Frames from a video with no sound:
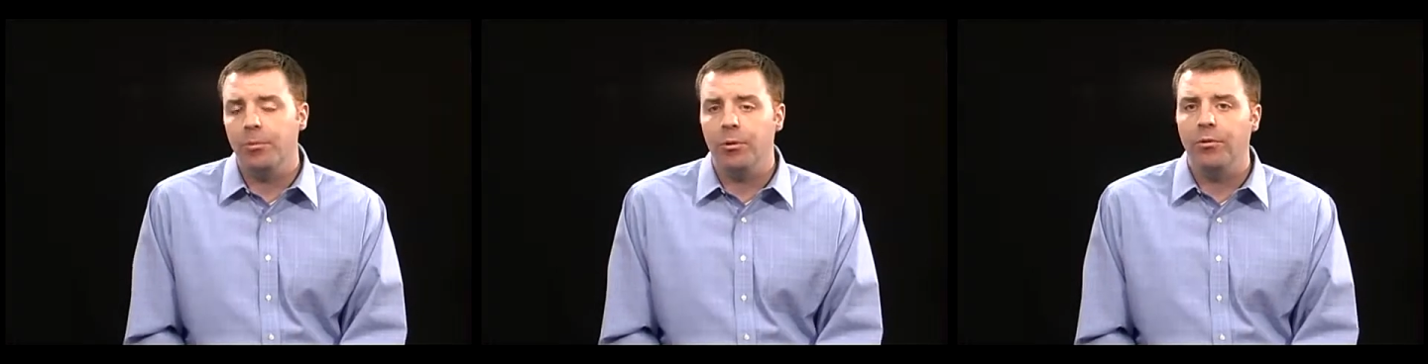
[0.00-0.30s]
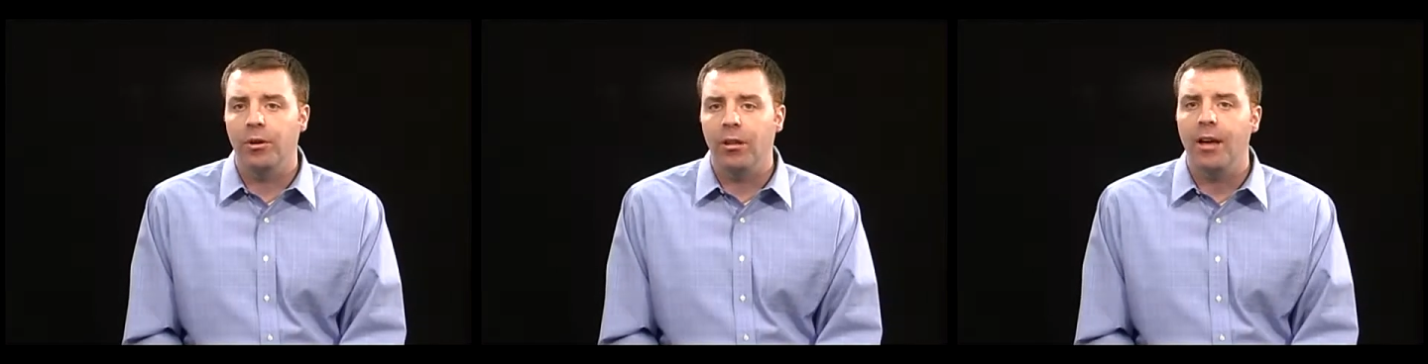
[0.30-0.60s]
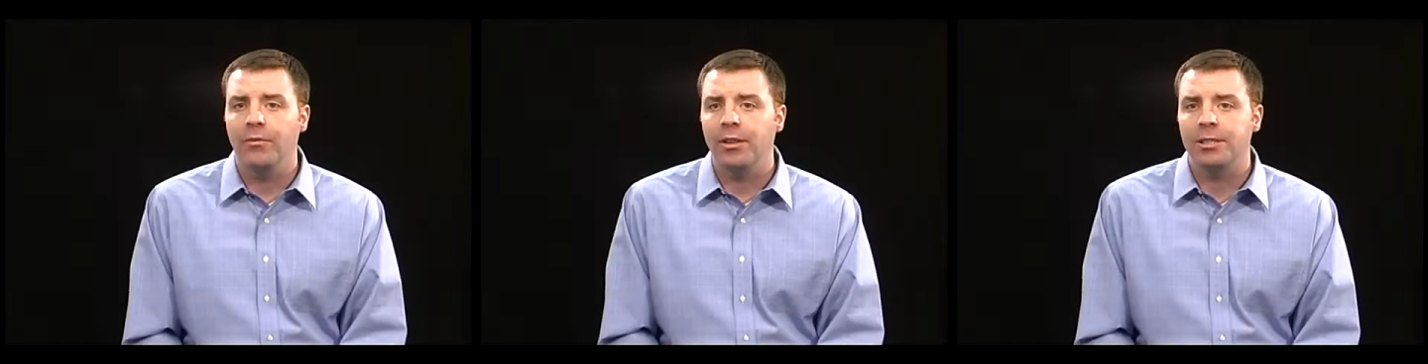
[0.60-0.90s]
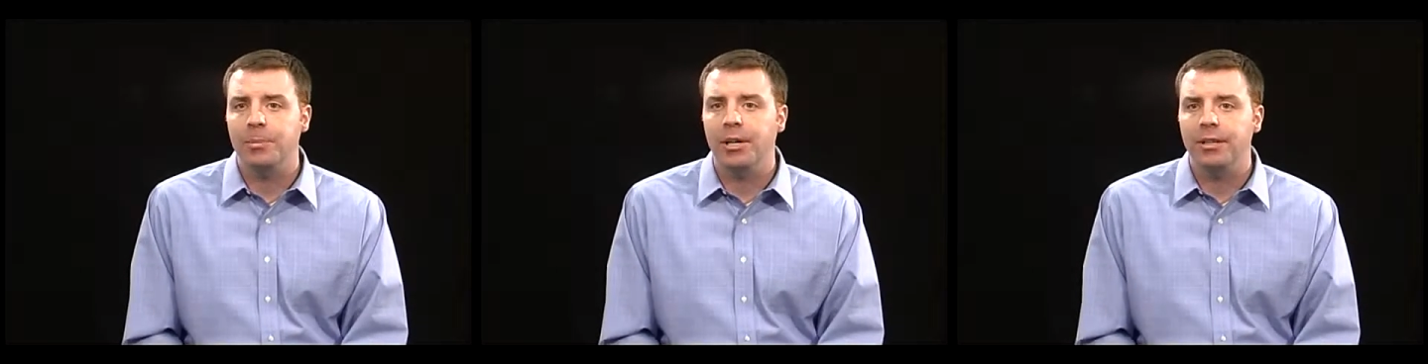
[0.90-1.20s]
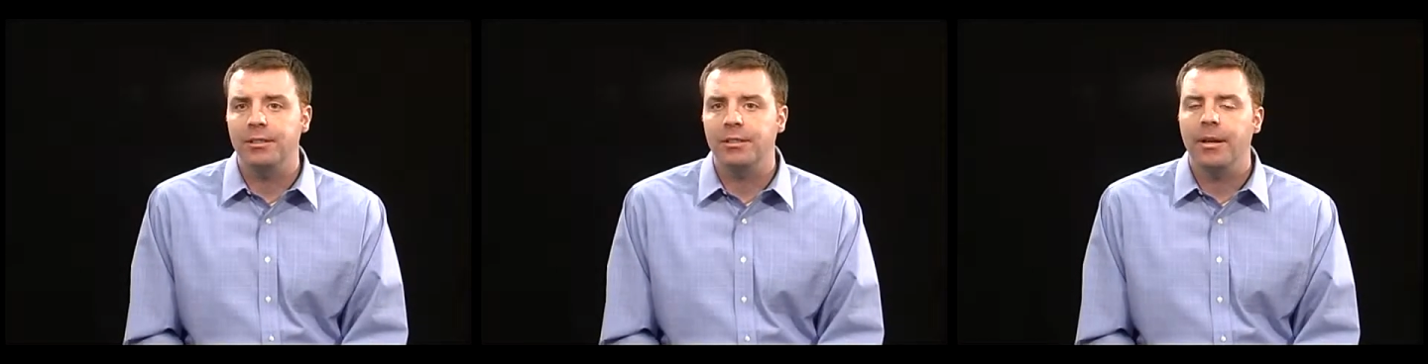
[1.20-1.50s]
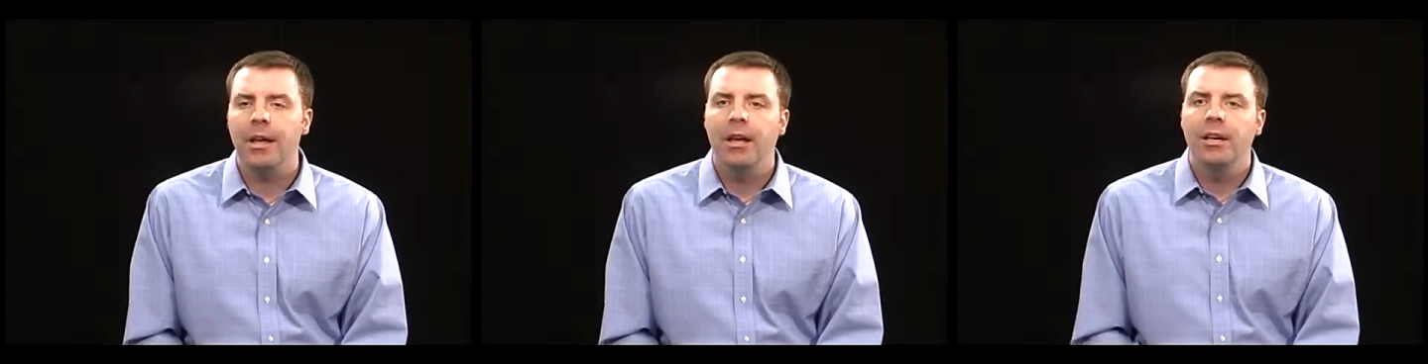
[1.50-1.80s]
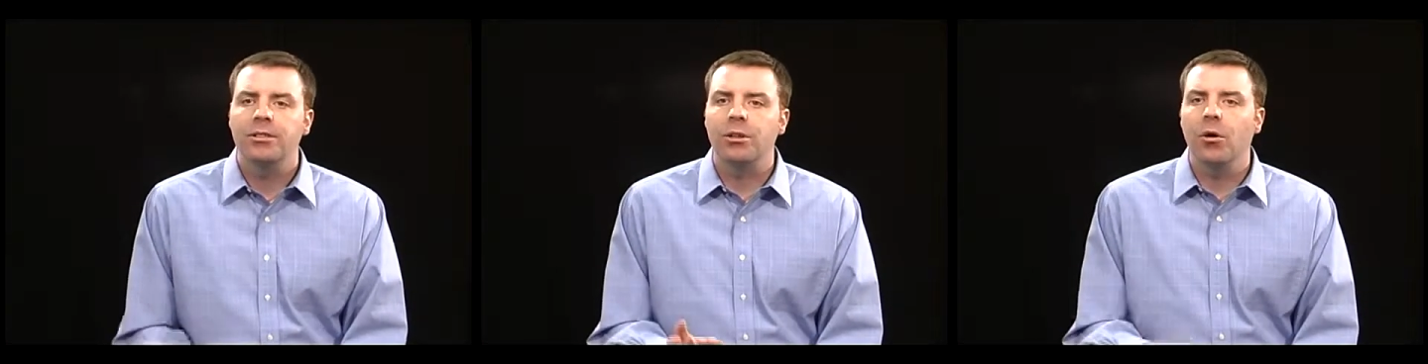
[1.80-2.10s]
improve their life and experience.
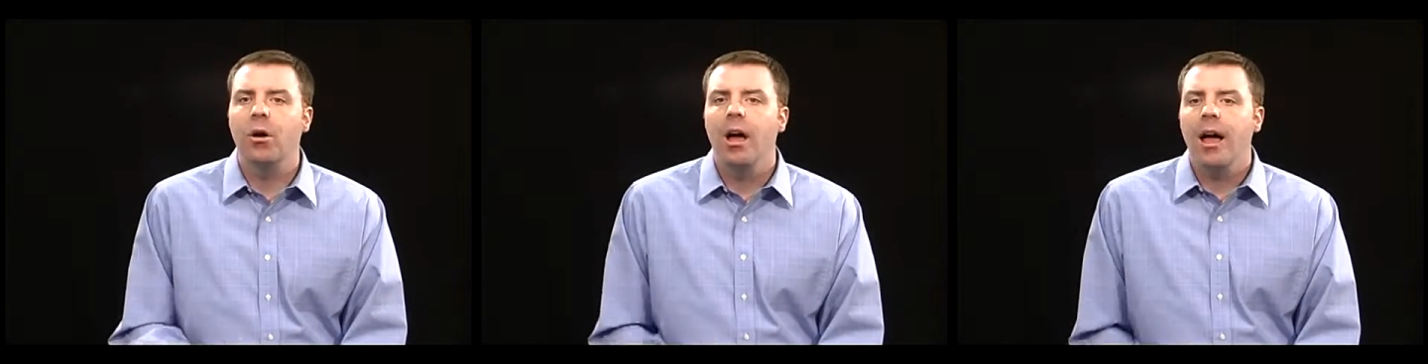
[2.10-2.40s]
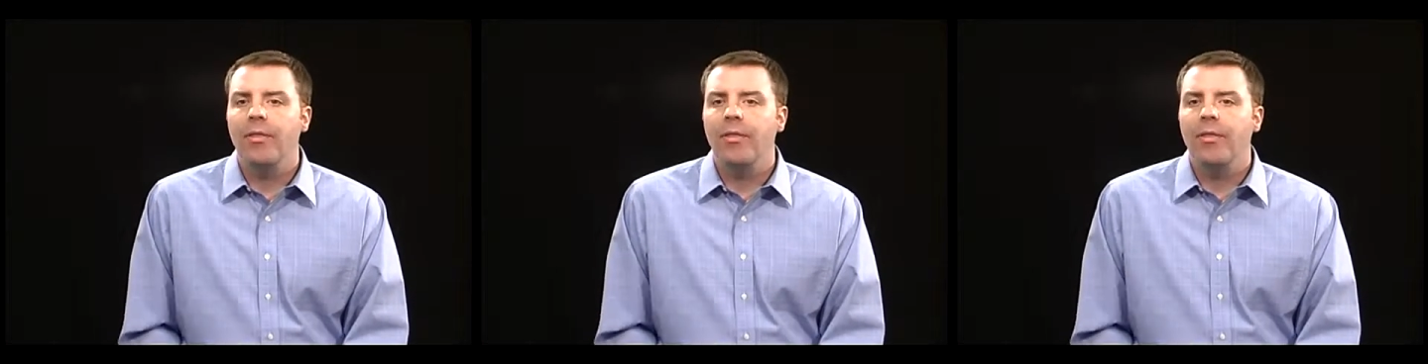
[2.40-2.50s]
So